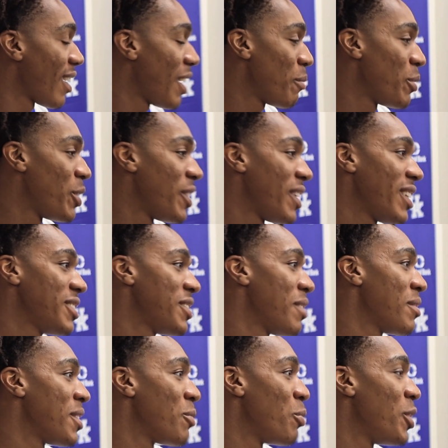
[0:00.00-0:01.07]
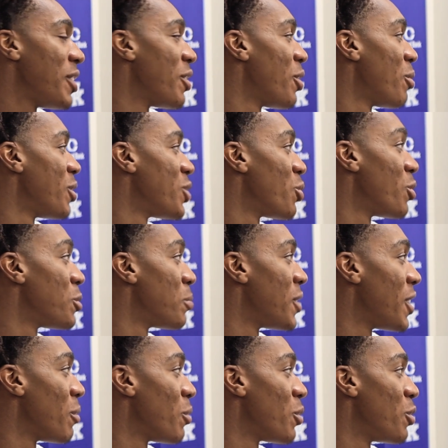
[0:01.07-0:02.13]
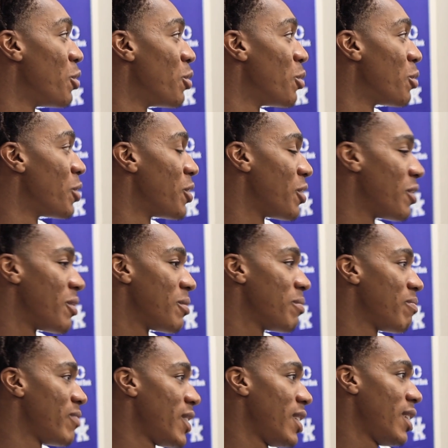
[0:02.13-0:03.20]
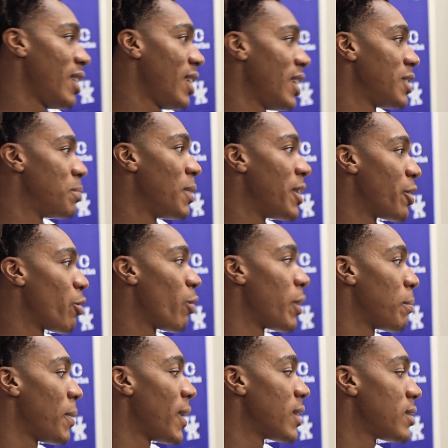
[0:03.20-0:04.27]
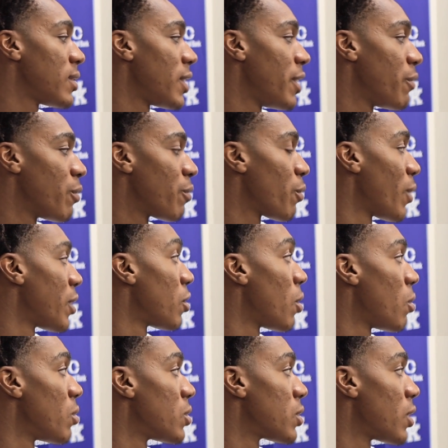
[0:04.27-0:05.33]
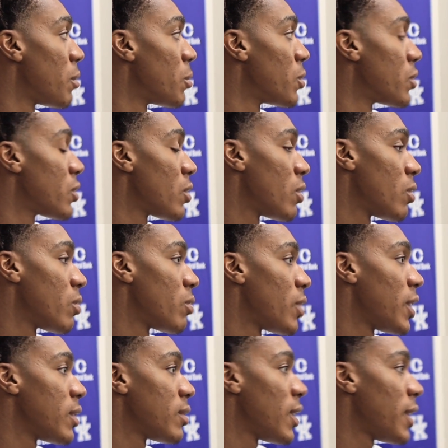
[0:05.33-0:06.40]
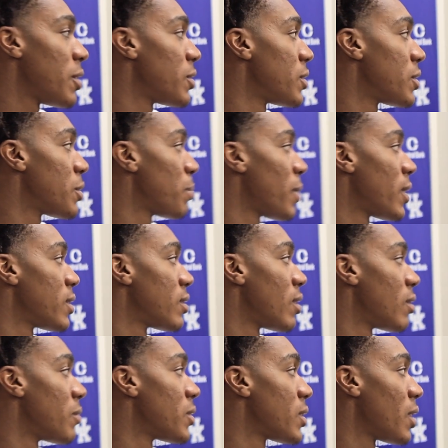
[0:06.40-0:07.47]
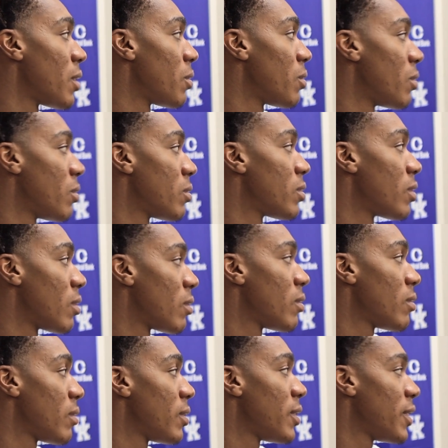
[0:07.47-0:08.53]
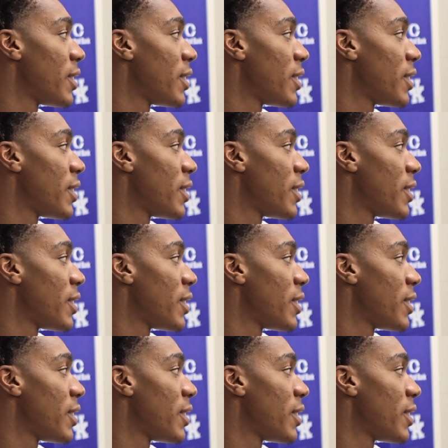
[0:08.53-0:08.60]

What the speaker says: I mean, that's something we know he's always been able to do. You know, he's been a great passer even throughout the whole summer. So that doesn't surprise none of us.